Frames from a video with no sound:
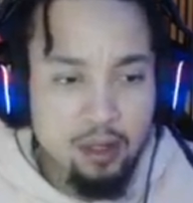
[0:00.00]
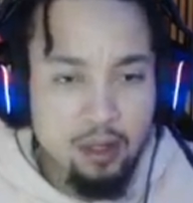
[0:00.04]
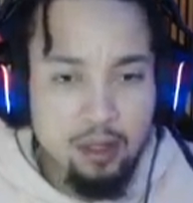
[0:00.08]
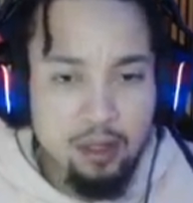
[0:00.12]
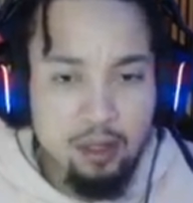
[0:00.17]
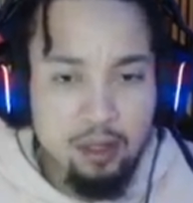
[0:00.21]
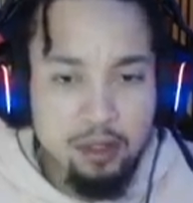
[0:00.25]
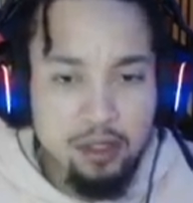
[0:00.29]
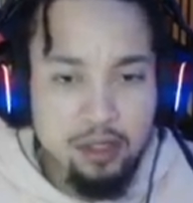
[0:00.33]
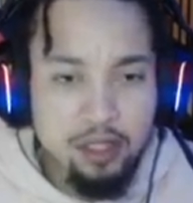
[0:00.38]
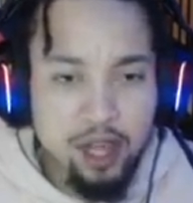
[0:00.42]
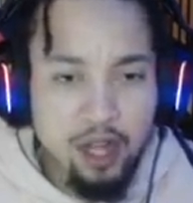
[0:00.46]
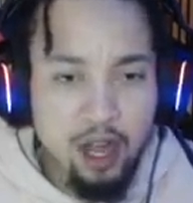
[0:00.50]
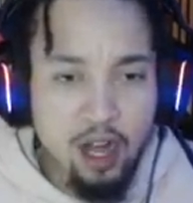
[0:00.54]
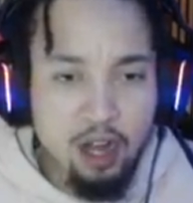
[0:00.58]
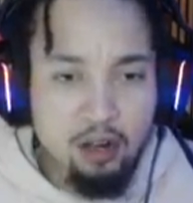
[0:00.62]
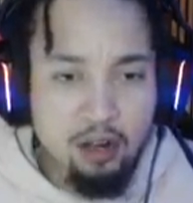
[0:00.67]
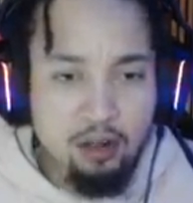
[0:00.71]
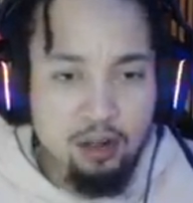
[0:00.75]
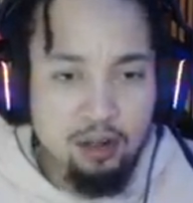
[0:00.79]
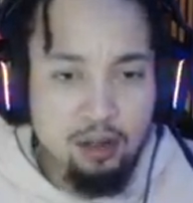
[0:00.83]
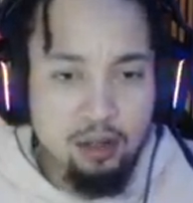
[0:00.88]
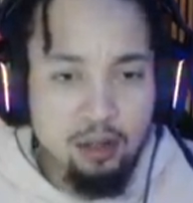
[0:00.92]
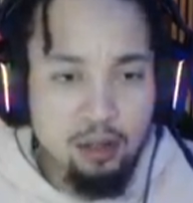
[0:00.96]
Sir!
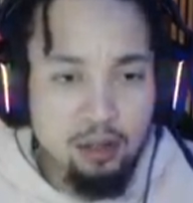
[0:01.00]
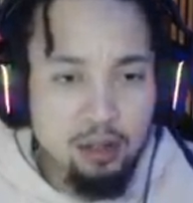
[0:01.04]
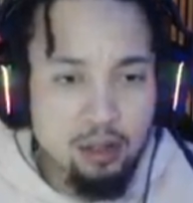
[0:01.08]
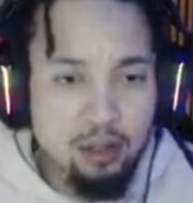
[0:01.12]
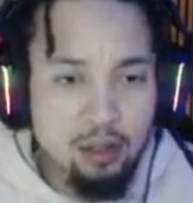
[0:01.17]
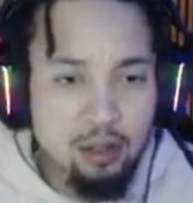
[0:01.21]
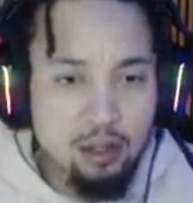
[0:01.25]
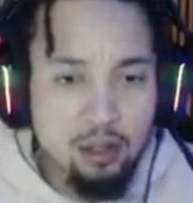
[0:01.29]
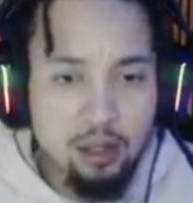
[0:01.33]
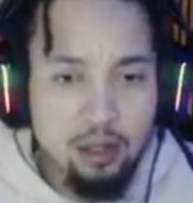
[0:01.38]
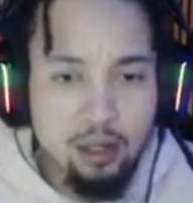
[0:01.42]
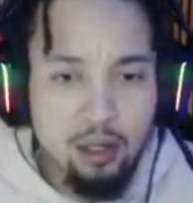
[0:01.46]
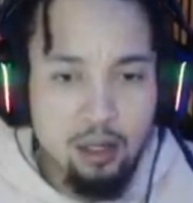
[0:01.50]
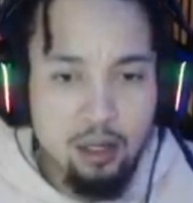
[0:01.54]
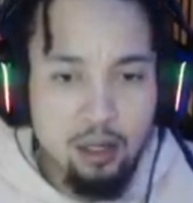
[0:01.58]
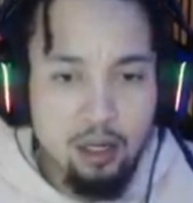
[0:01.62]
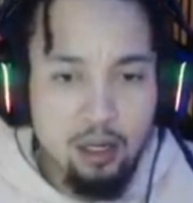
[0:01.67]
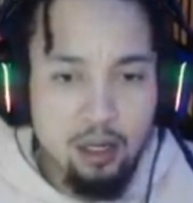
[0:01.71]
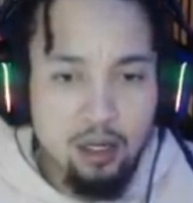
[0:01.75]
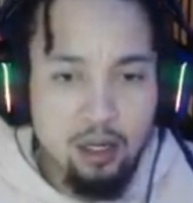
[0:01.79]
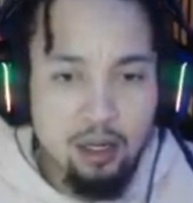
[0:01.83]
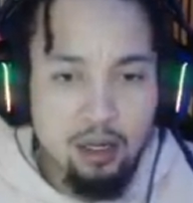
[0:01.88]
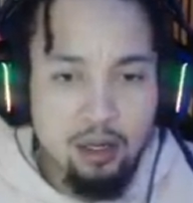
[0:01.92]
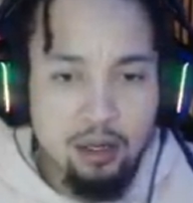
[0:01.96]

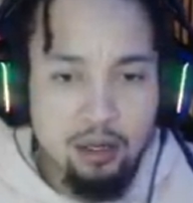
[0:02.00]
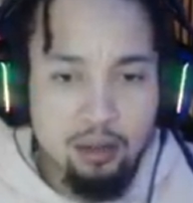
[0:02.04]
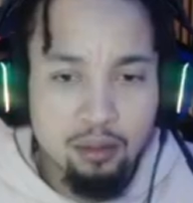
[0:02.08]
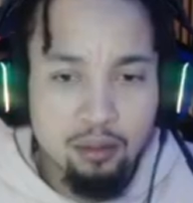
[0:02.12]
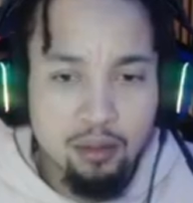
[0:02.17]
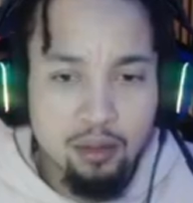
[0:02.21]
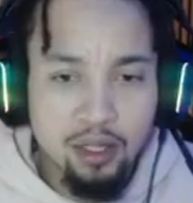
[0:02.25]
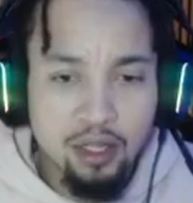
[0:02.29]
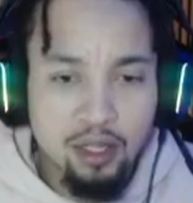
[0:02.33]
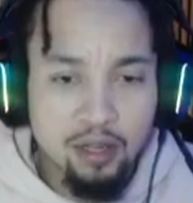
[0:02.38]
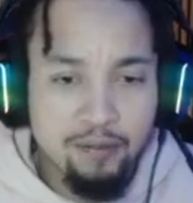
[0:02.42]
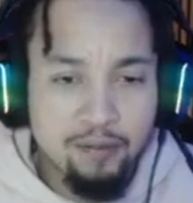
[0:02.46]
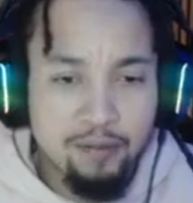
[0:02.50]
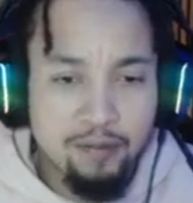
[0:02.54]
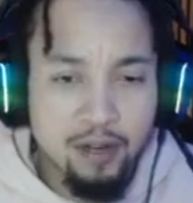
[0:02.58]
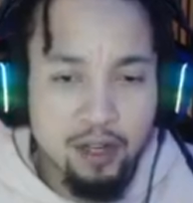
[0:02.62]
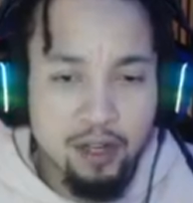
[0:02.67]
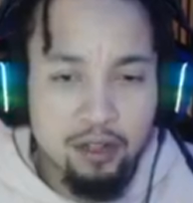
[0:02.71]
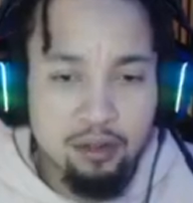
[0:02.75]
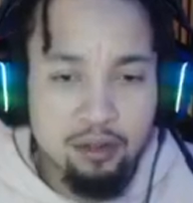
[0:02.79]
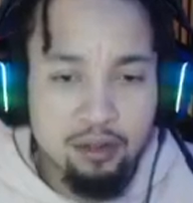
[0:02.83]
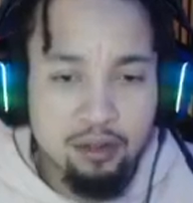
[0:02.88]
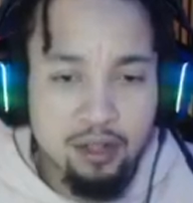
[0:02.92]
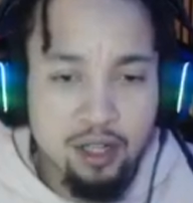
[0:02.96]
What the fuck
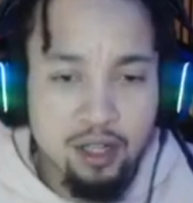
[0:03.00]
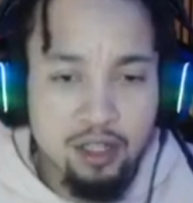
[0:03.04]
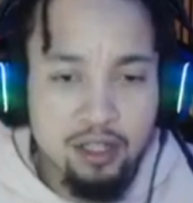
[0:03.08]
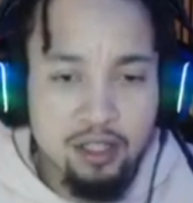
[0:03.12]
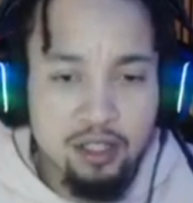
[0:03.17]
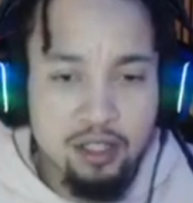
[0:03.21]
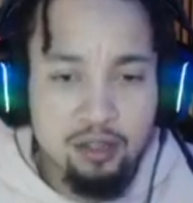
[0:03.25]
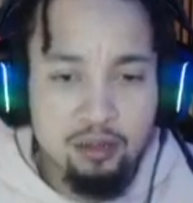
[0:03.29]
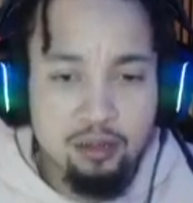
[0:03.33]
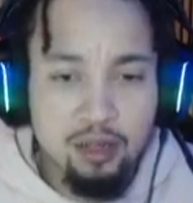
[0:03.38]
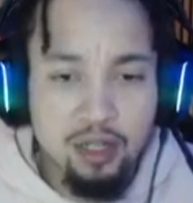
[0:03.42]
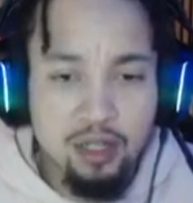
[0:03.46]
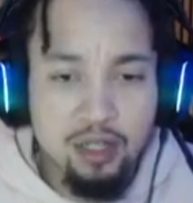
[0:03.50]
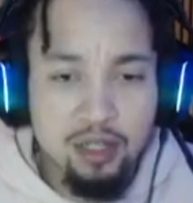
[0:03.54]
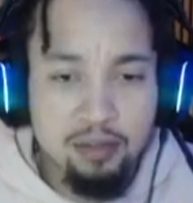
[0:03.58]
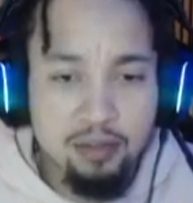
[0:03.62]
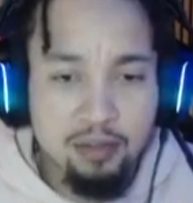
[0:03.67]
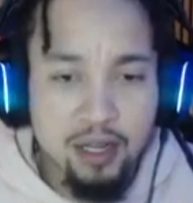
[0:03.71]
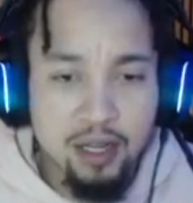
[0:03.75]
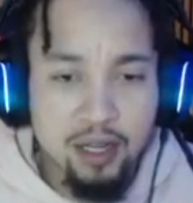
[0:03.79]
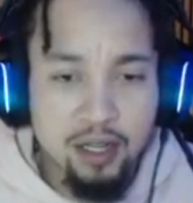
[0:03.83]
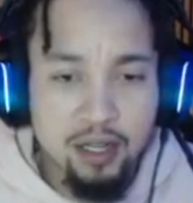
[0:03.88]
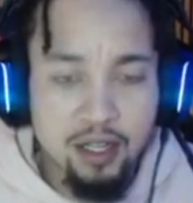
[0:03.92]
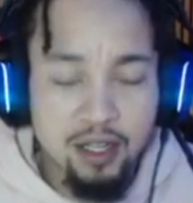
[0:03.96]
you thought this was,
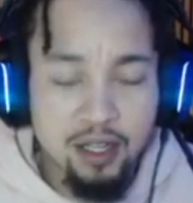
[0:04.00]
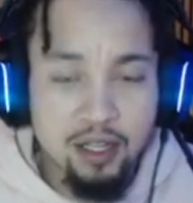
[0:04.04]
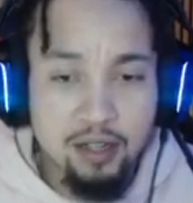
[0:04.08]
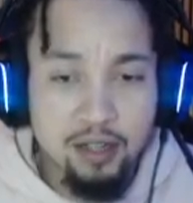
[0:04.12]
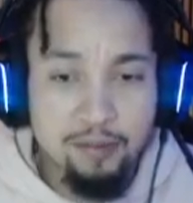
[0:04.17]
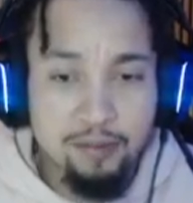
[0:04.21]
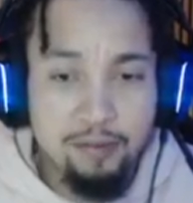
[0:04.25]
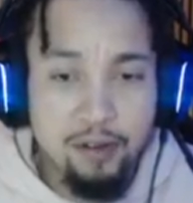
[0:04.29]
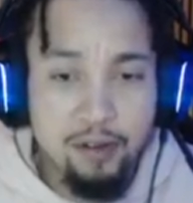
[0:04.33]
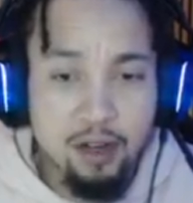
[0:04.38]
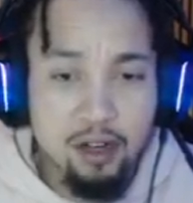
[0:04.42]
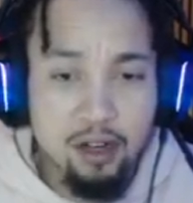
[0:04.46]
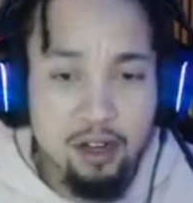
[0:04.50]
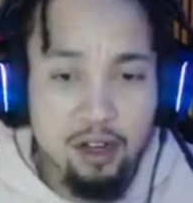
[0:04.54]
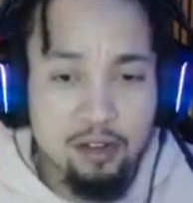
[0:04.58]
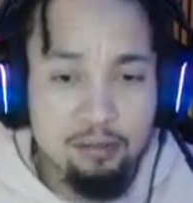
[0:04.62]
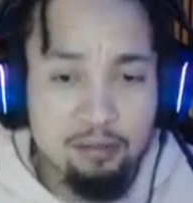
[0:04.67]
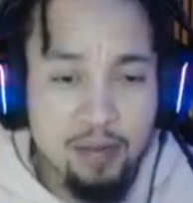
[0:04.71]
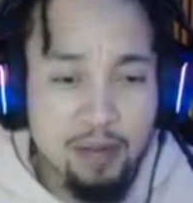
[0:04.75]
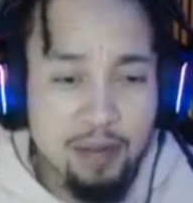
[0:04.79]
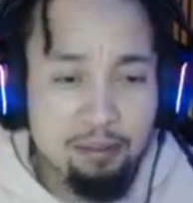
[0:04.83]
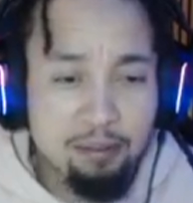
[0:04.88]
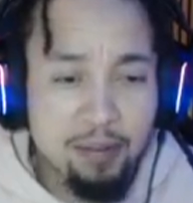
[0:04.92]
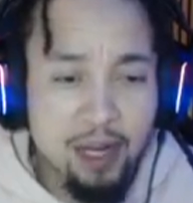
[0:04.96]
man? Get the fuck off
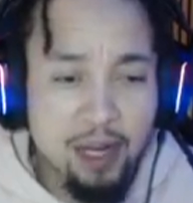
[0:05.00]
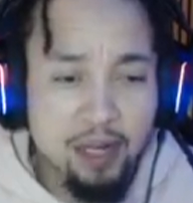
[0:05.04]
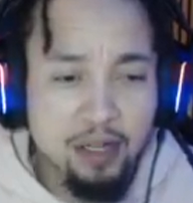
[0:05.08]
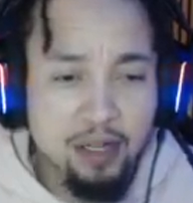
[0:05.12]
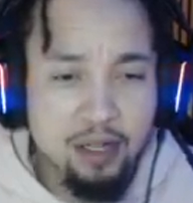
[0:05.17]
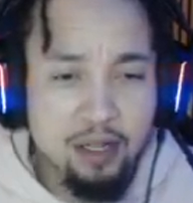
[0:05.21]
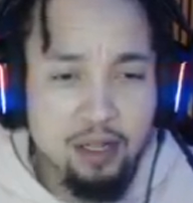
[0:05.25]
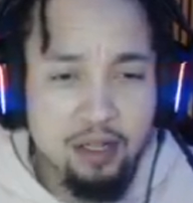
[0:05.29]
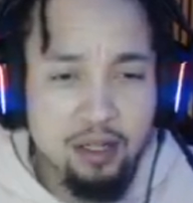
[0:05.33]
my bike.